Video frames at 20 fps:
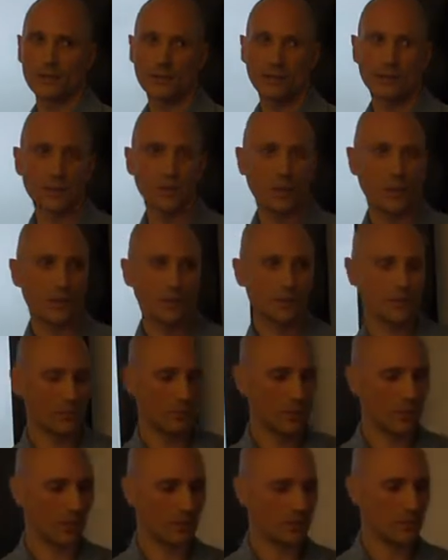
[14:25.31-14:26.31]
So we could
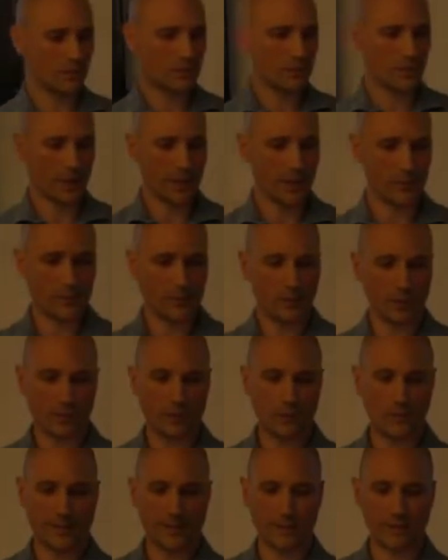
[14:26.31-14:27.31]
try to
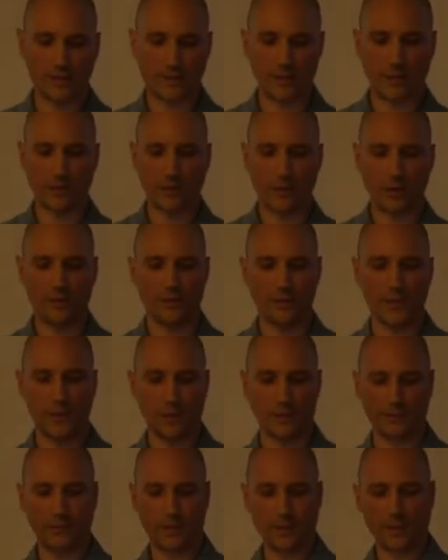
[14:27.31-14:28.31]
come with something more
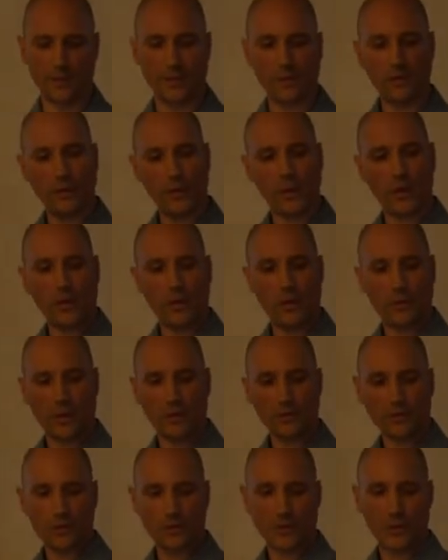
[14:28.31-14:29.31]
efficient. For example, we
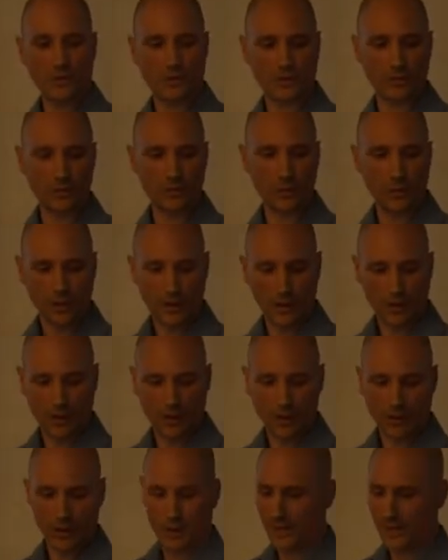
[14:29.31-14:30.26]
could try to come